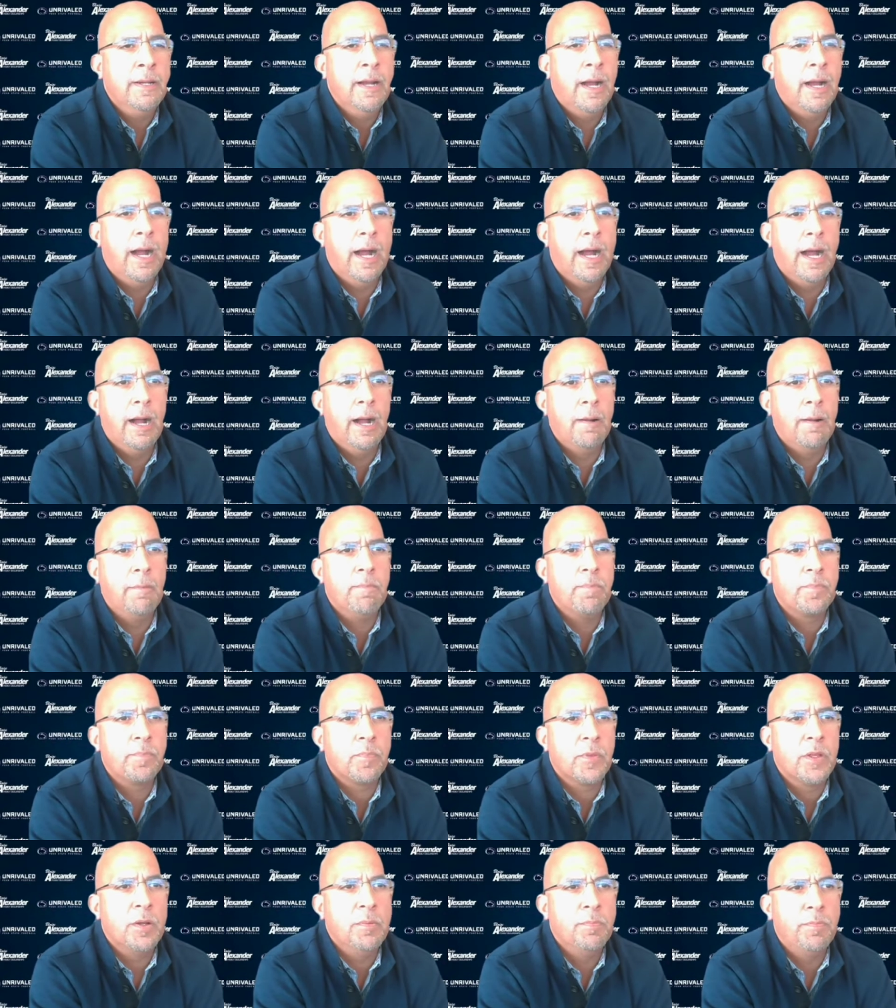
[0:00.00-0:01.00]
But
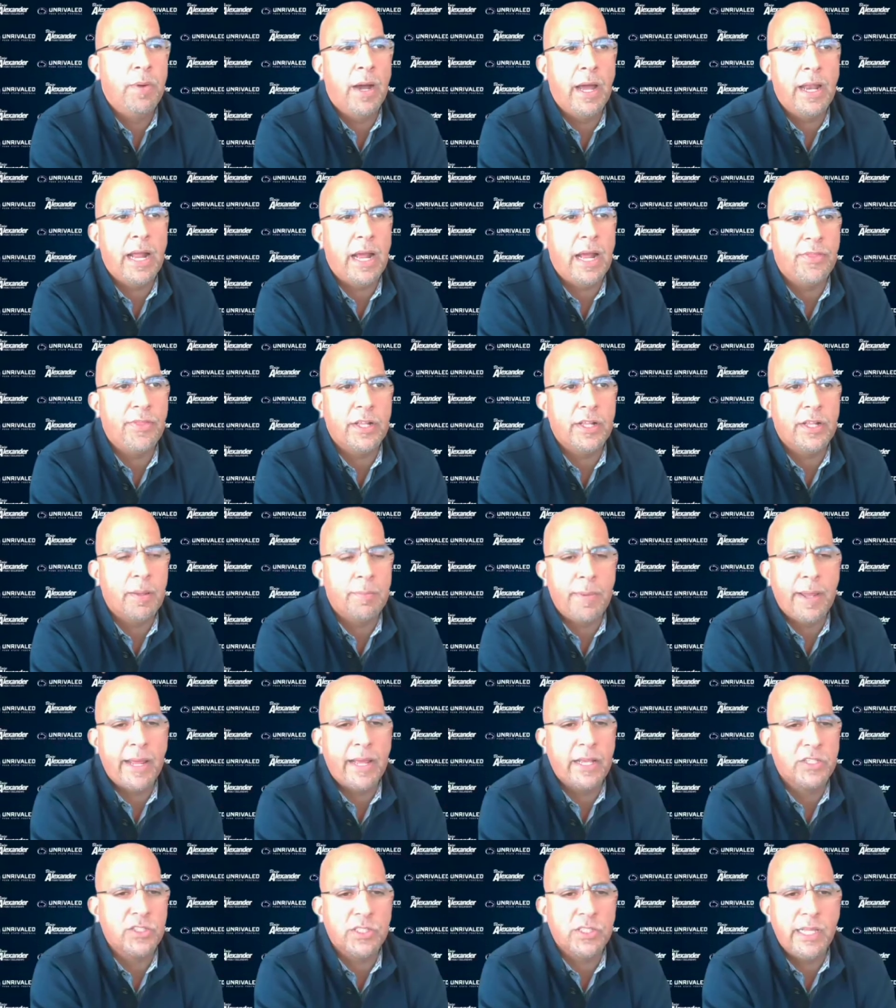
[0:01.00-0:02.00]
I think the
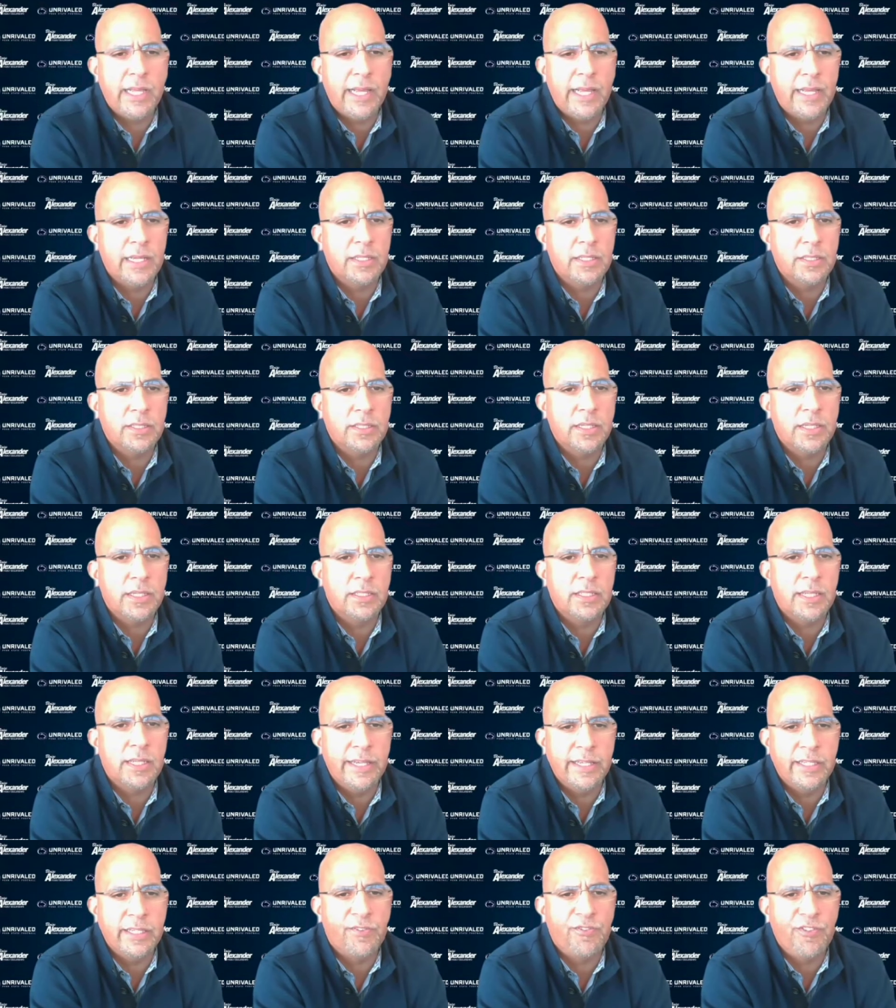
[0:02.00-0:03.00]
biggest thing is
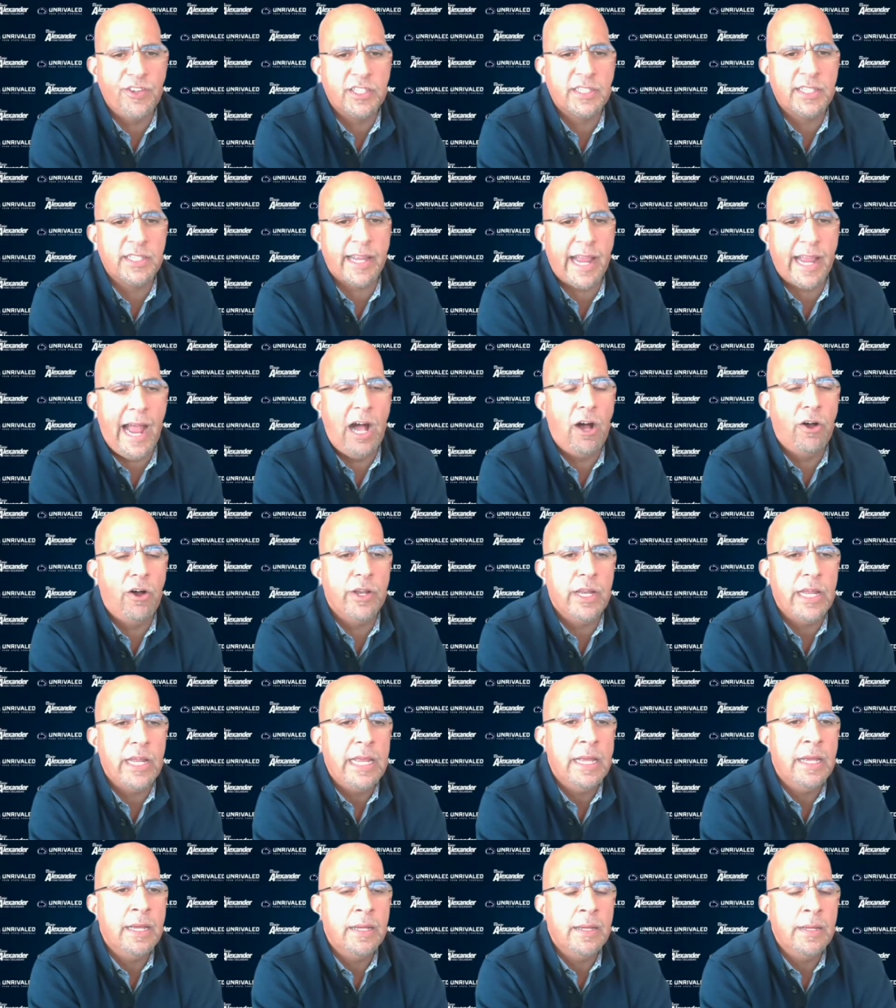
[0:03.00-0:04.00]
his
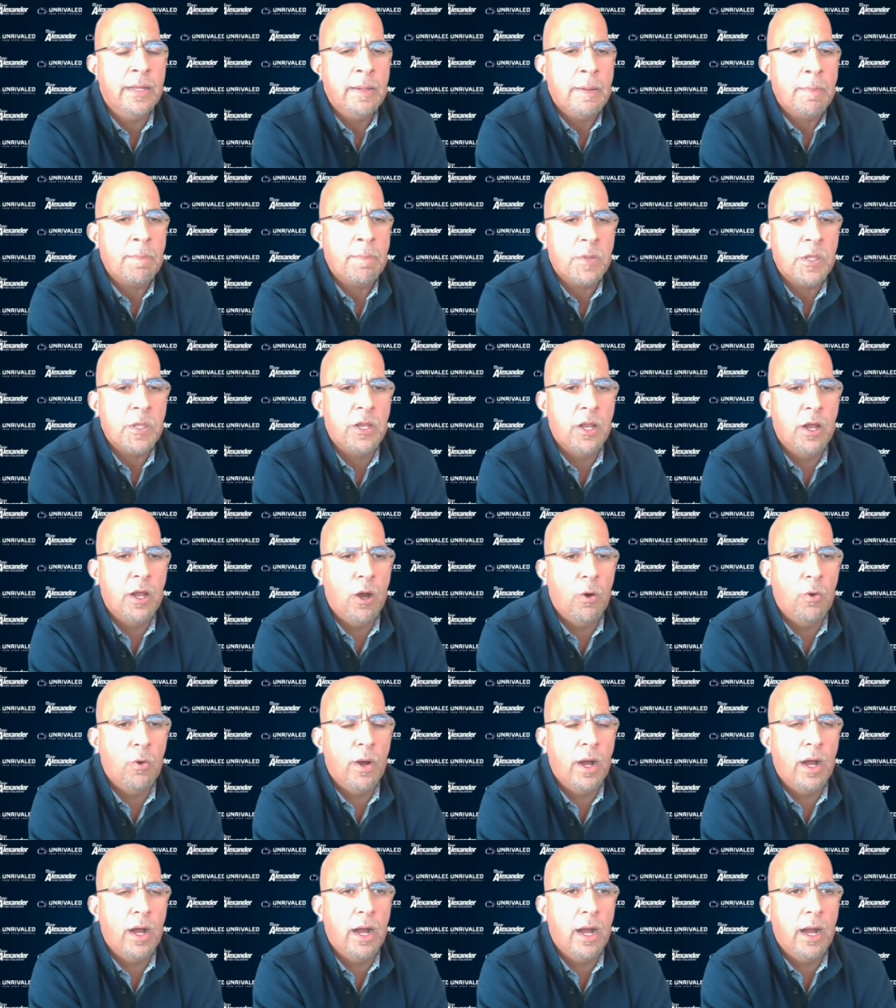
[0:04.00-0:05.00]
physicality. You
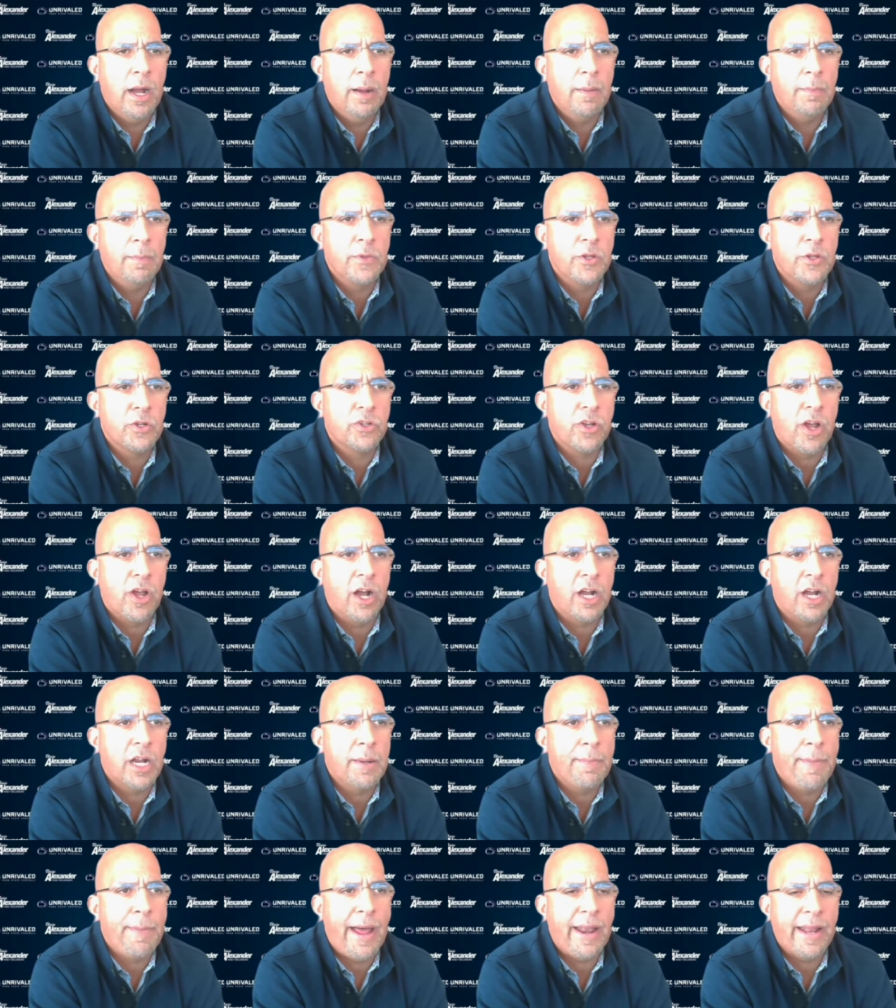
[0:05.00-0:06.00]
know, you're
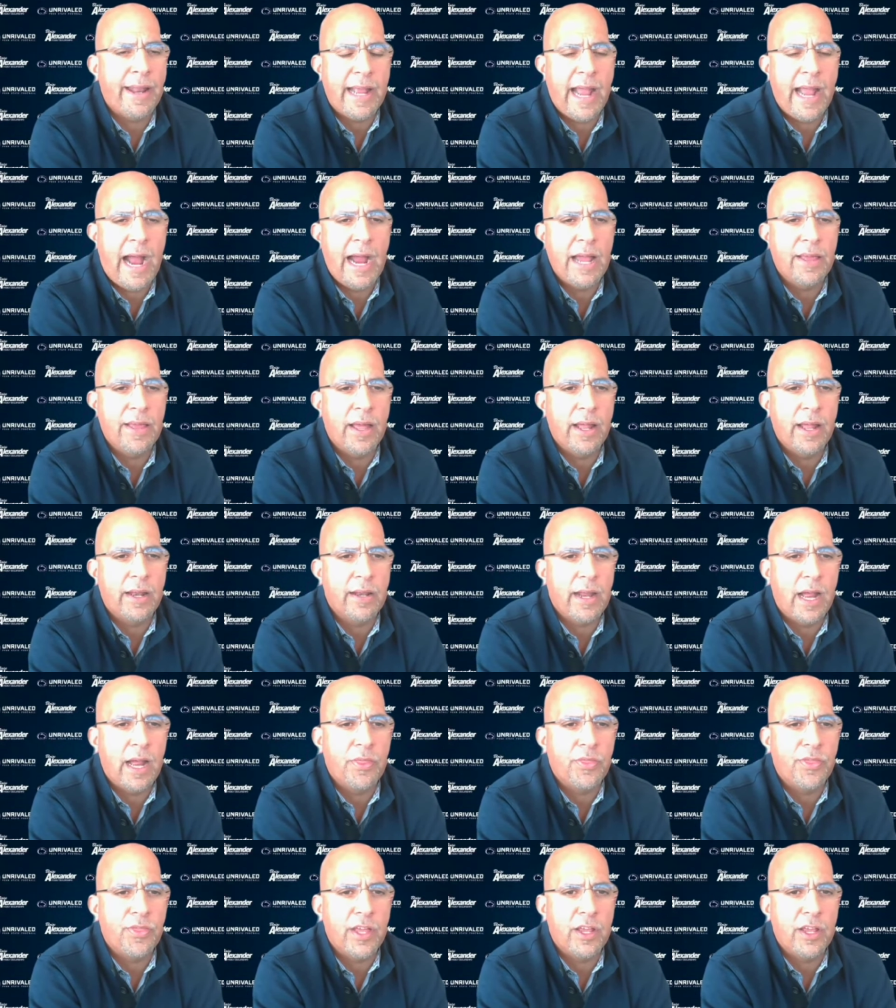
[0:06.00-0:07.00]
talking about a guy that
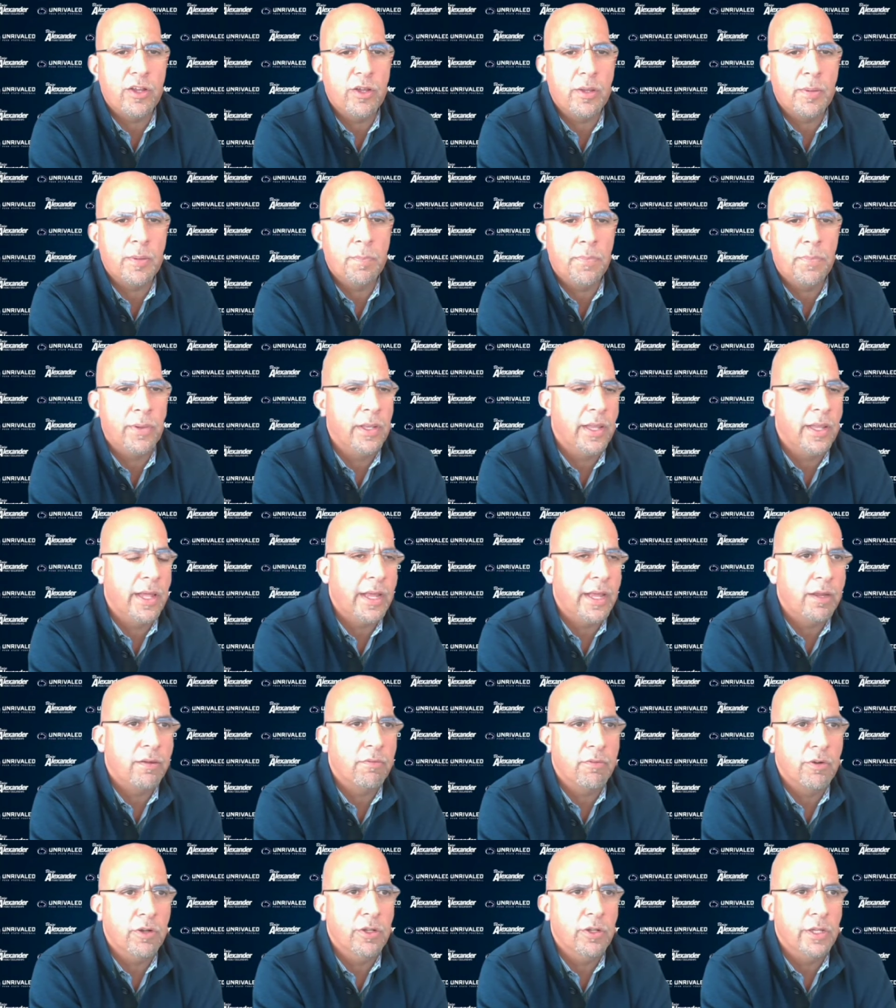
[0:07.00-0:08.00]
I think can play
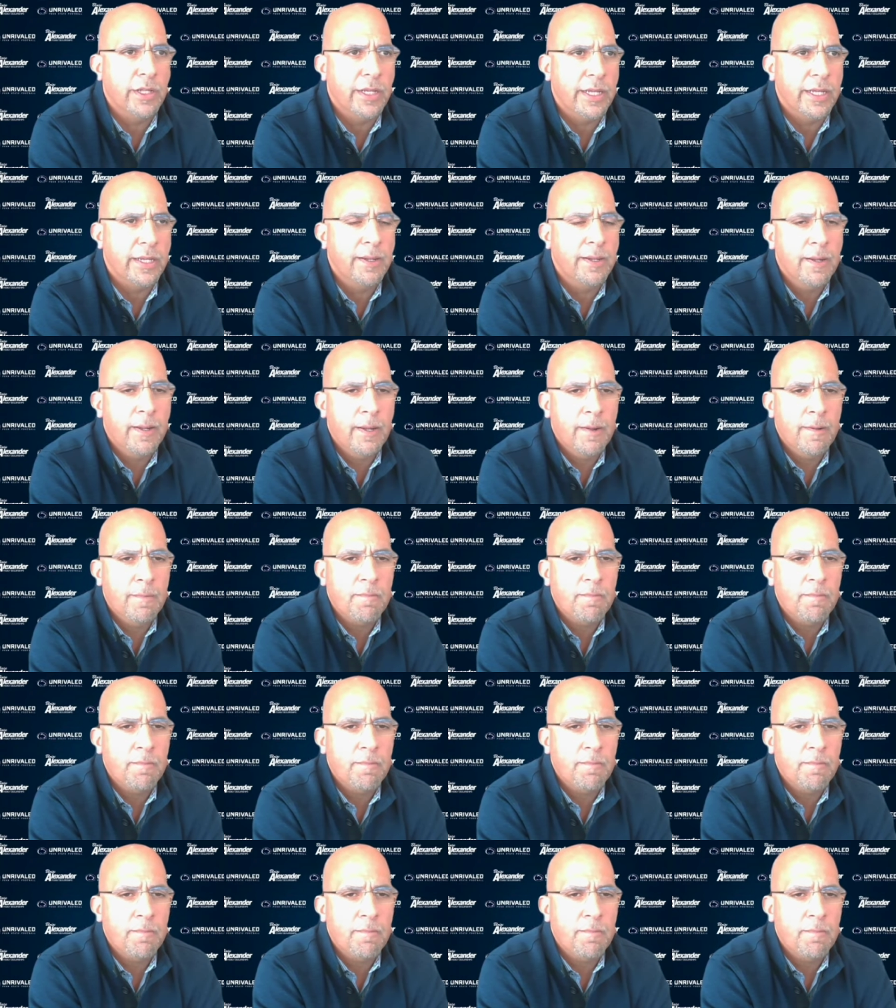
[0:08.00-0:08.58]
really,